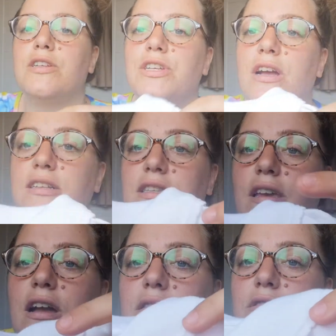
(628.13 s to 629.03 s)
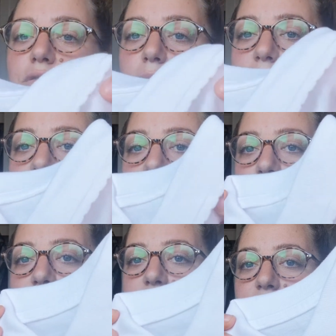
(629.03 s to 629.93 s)
shirts, the girls normally have
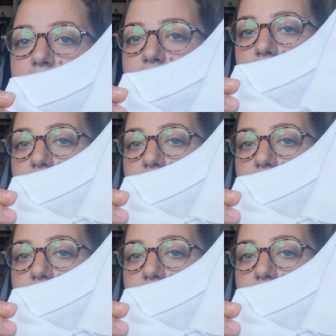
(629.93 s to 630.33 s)
this